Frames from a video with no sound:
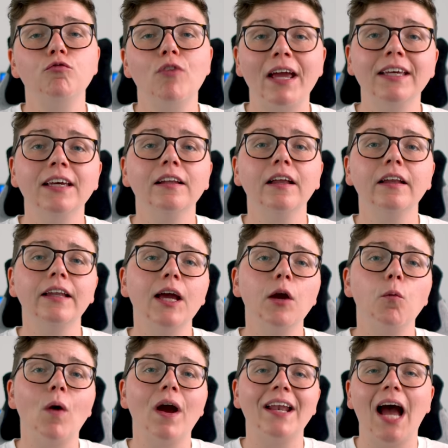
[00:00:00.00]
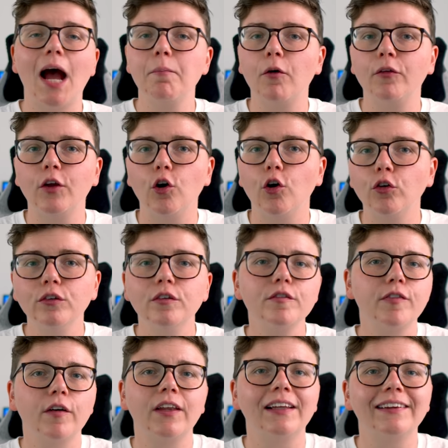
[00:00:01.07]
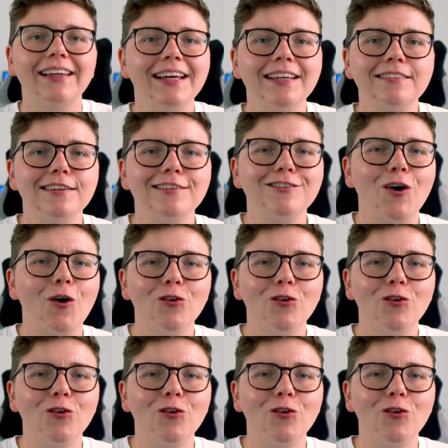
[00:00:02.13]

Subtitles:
regularly when I'm on the hunt for the latest